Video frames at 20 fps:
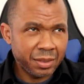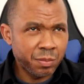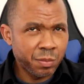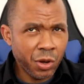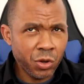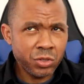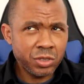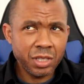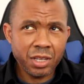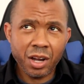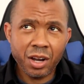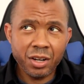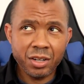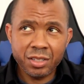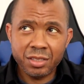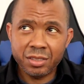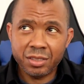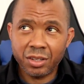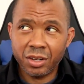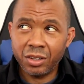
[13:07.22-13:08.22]
mostly
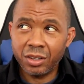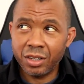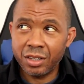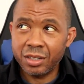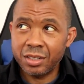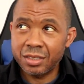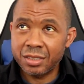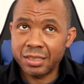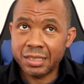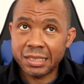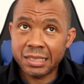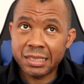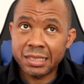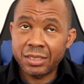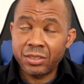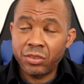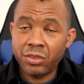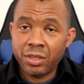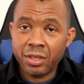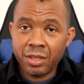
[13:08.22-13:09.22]
artists, all artists,
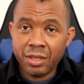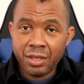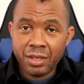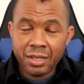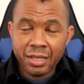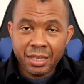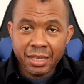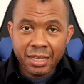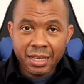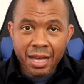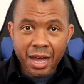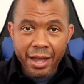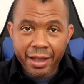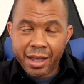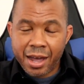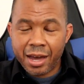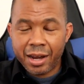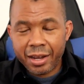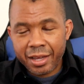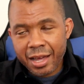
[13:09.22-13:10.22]
I
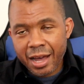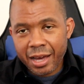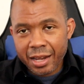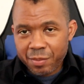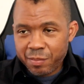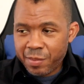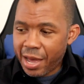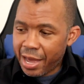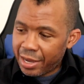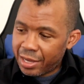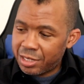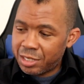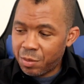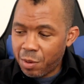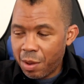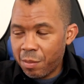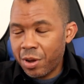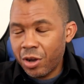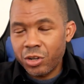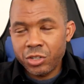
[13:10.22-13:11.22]
kind of got back into
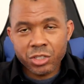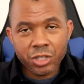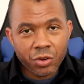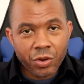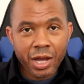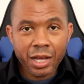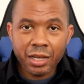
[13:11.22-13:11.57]
my mojo.